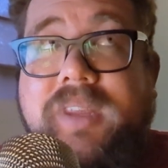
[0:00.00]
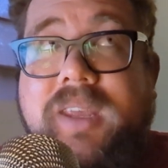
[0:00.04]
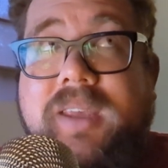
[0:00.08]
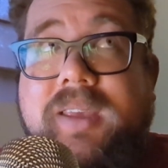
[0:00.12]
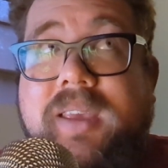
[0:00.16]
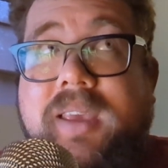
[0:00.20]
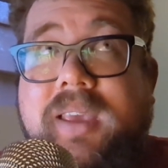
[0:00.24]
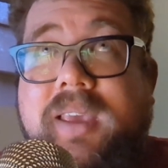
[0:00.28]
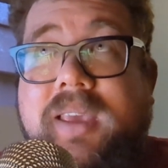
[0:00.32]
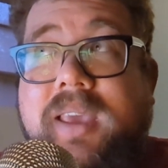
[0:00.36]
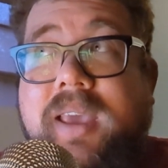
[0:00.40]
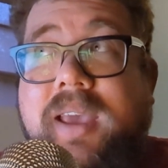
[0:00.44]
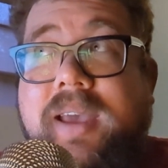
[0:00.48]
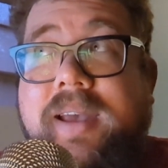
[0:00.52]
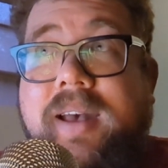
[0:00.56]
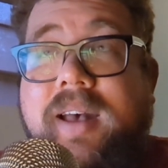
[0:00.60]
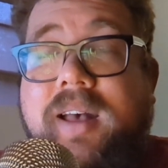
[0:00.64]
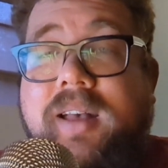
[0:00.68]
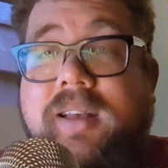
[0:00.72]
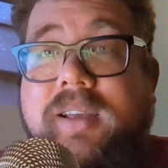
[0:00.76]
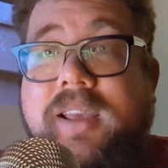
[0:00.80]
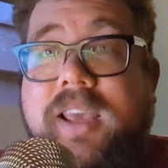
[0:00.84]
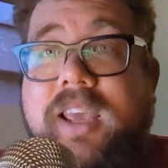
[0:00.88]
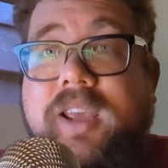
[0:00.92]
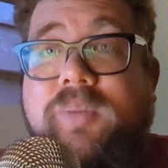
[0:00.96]

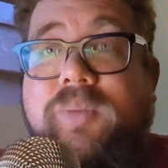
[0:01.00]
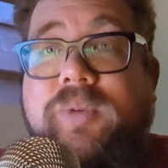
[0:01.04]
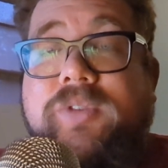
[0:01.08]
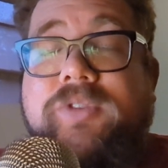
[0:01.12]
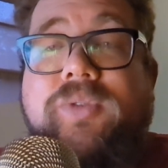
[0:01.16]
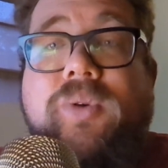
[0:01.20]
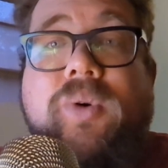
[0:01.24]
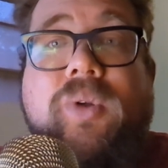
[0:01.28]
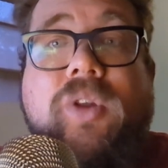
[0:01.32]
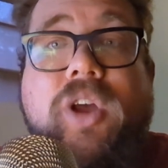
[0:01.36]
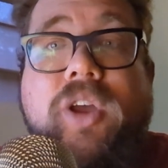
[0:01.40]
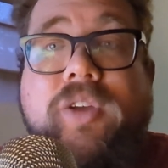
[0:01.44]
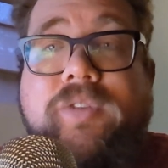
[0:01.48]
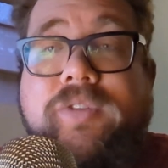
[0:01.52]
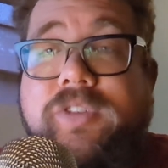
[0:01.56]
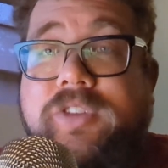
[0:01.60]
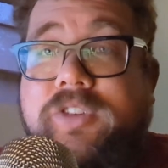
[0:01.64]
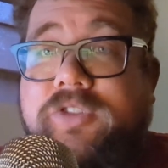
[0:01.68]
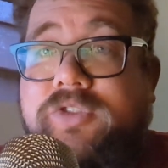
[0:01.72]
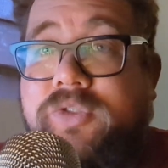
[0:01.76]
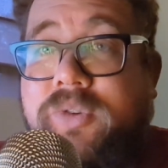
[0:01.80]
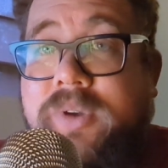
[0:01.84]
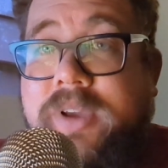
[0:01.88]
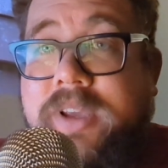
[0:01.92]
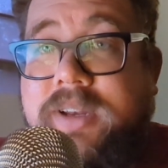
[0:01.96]
yeah, it was all over the
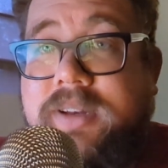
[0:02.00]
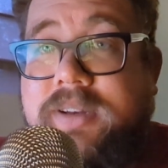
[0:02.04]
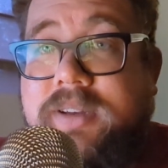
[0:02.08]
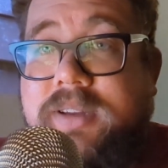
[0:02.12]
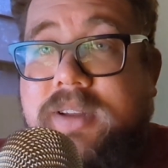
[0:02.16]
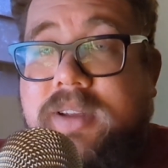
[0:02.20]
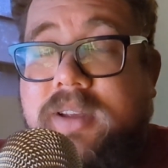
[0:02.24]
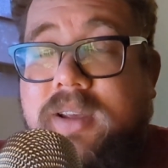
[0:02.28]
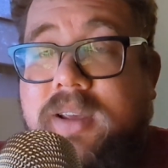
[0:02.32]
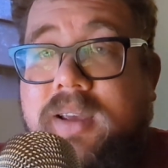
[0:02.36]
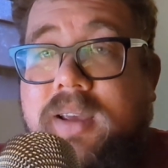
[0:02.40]
joint.